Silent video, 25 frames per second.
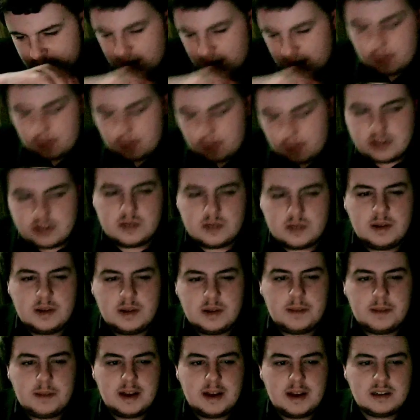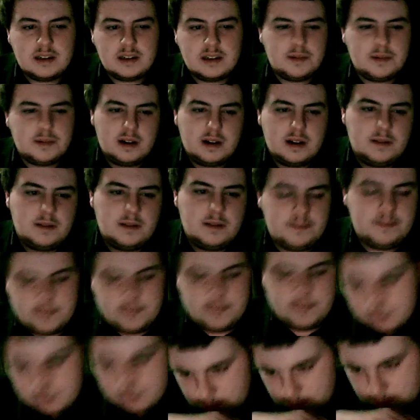I wish it was a wee bit better, but
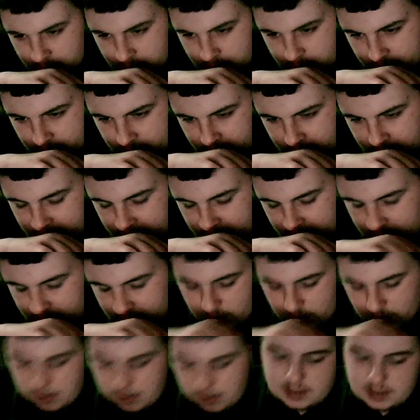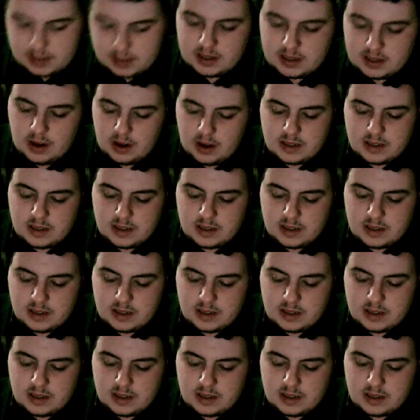it's now